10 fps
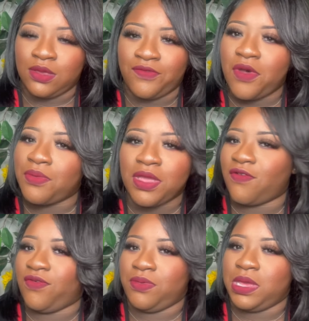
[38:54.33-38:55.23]
For real,
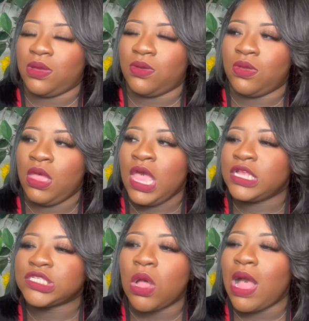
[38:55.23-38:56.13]
for real.
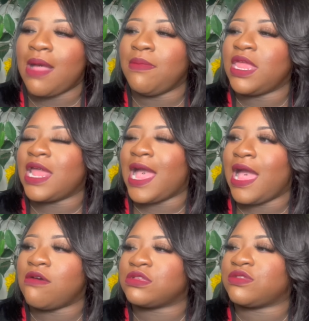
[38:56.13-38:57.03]
So I'm in the
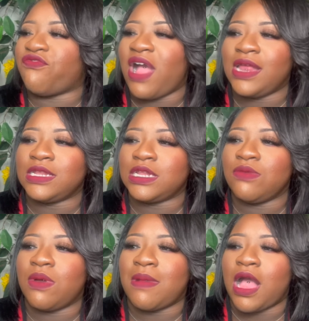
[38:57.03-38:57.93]
house finally
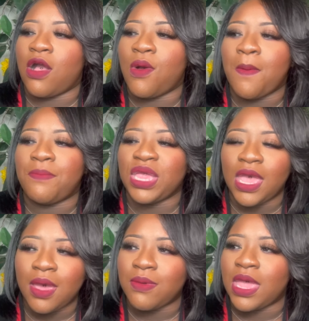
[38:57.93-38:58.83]
with my own
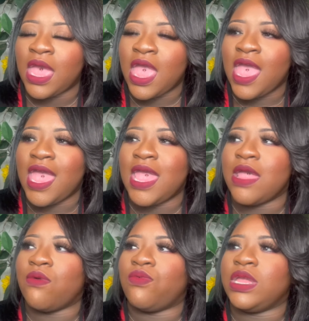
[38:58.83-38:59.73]
parent,
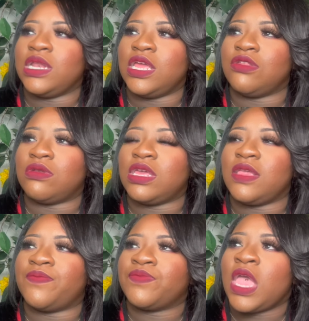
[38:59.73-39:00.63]
and we
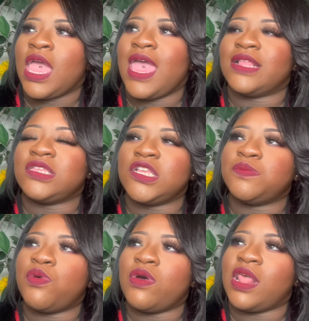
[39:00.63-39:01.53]
literally, at this
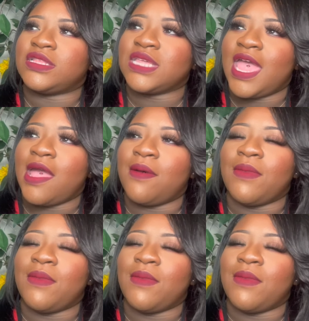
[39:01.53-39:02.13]
point in time,